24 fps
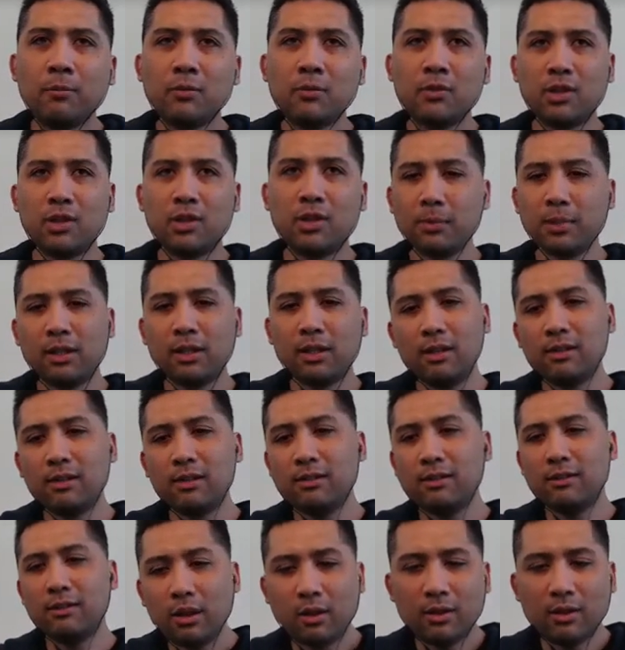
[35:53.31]
just
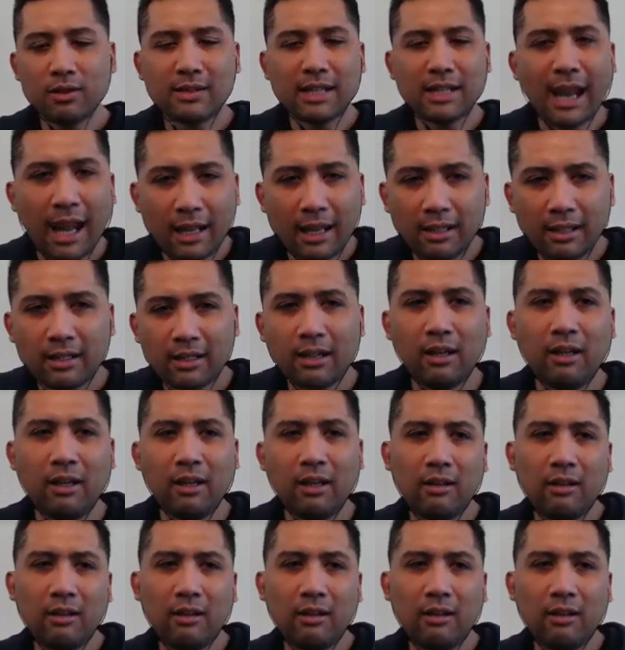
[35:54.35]
because it's Anakin,